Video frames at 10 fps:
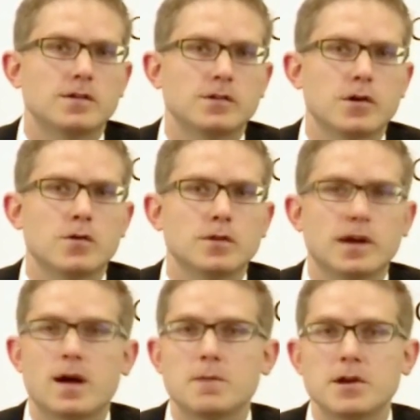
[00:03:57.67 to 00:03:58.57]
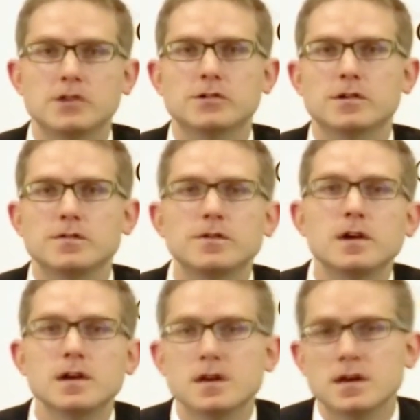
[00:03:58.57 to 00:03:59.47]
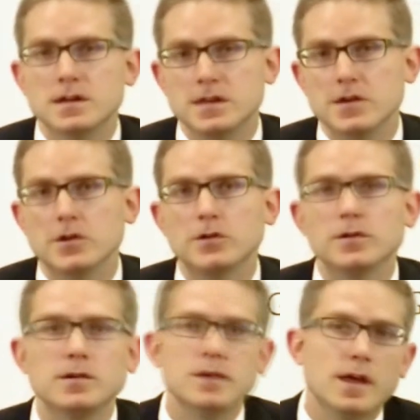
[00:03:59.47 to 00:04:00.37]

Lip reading: And so the combination of yield